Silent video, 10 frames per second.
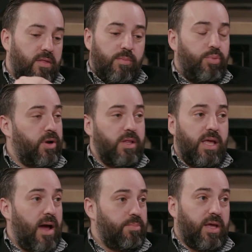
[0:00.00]
then put in
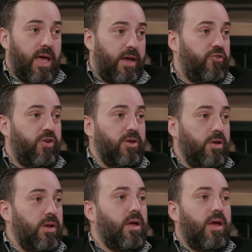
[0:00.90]
the
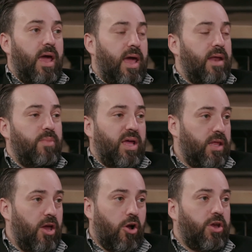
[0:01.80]
application and make
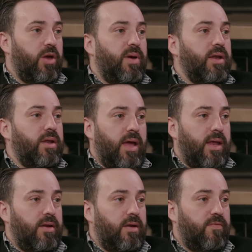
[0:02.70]
the argument
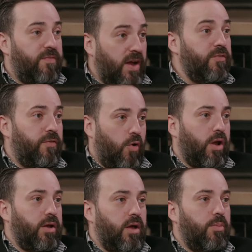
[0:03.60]
and fight for
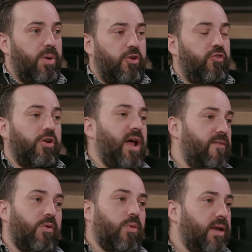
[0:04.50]
it. But you should
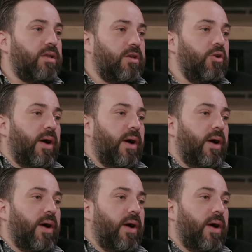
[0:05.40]
have the right to do